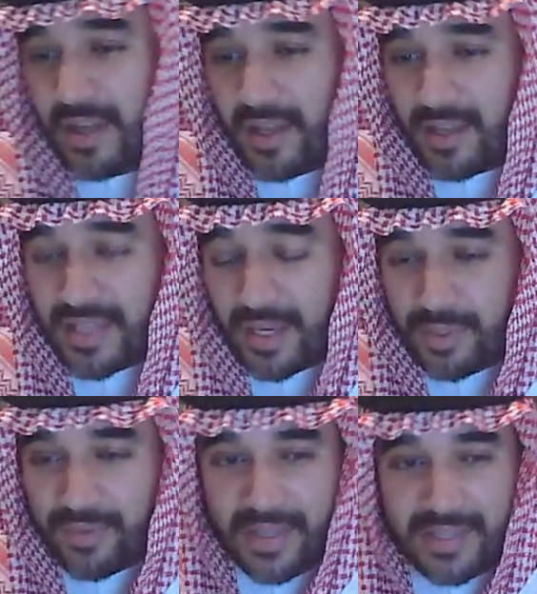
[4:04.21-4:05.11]

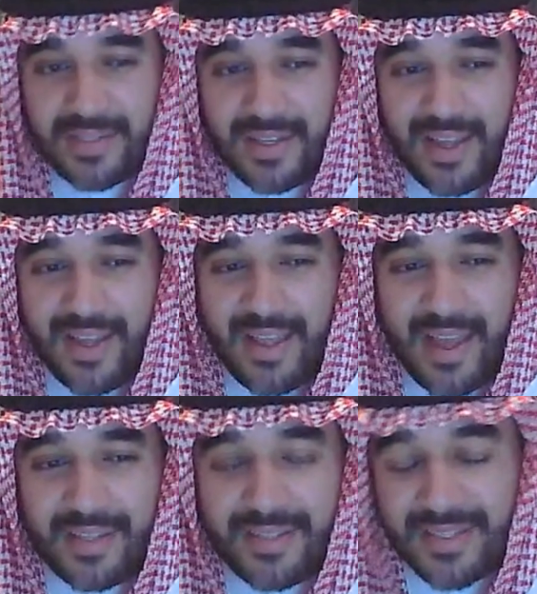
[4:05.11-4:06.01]
event.
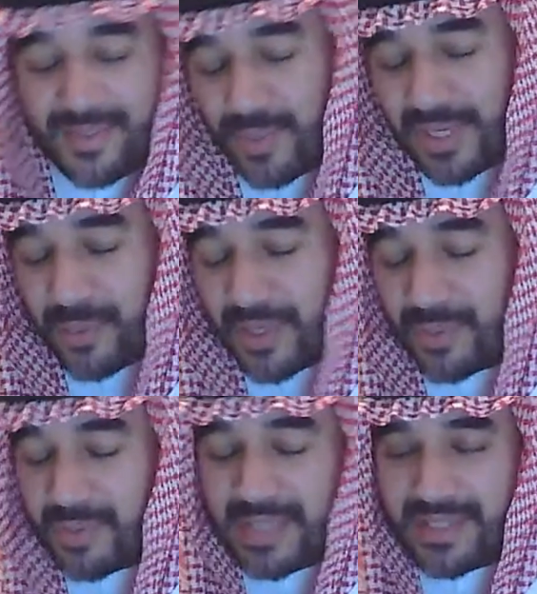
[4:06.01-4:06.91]
And it's really what
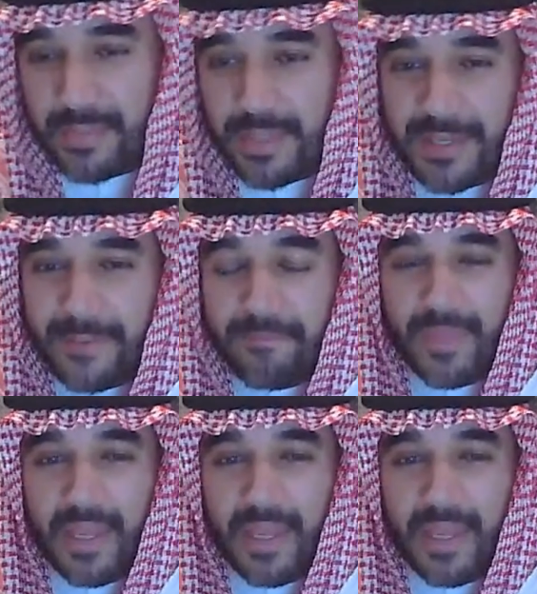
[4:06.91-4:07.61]
it was meant to be,